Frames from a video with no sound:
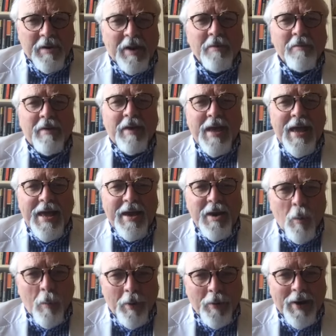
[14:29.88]
can
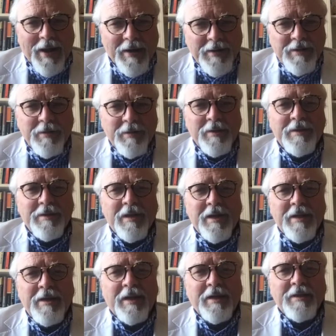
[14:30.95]
operate to a
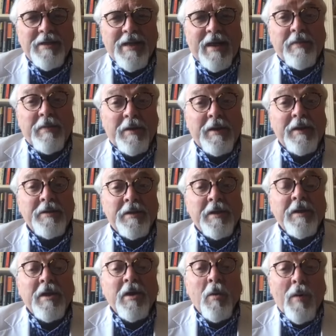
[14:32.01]
certain extent that is
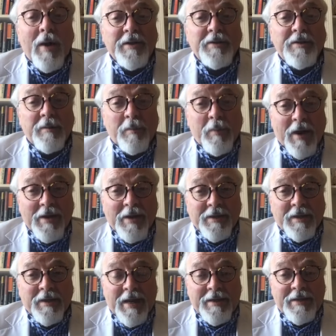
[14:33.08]
quite
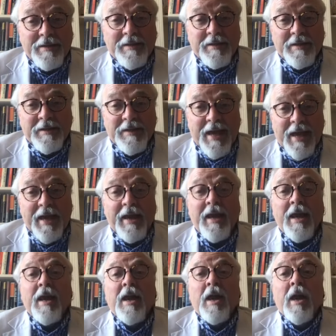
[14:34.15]
surprising. That is to say,
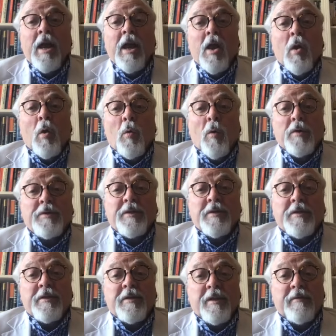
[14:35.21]

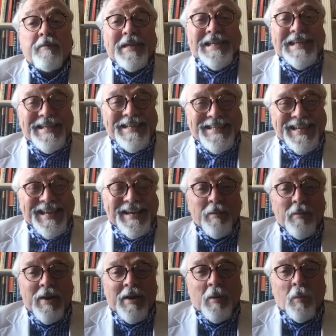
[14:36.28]
quantitative easing,
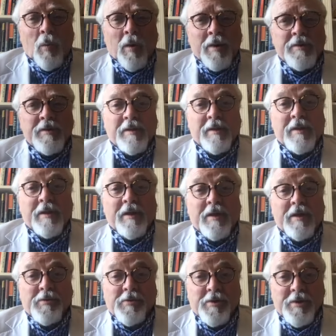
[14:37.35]
when it was
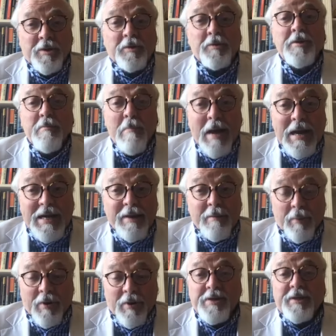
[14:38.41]
introduced, money
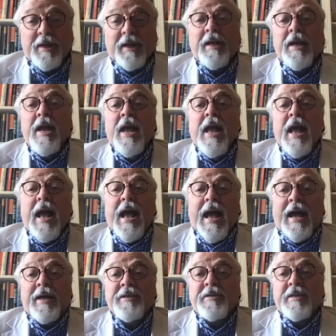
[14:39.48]
printing,
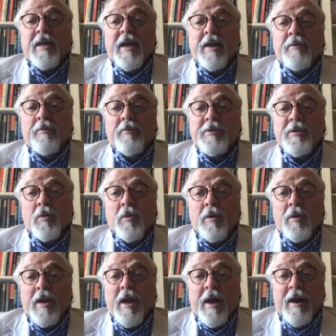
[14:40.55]
as a resort
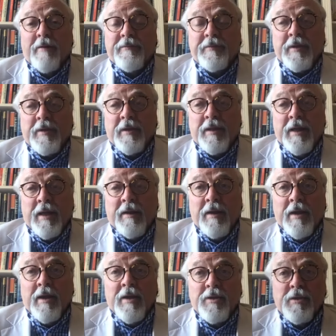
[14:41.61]
after the
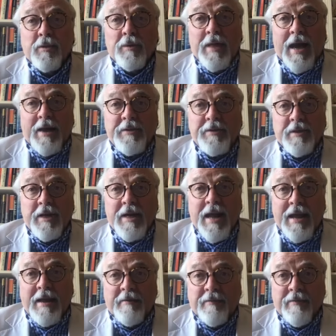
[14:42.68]

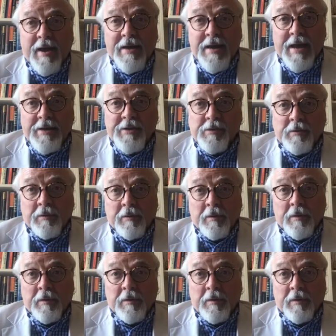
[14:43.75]
2008 financial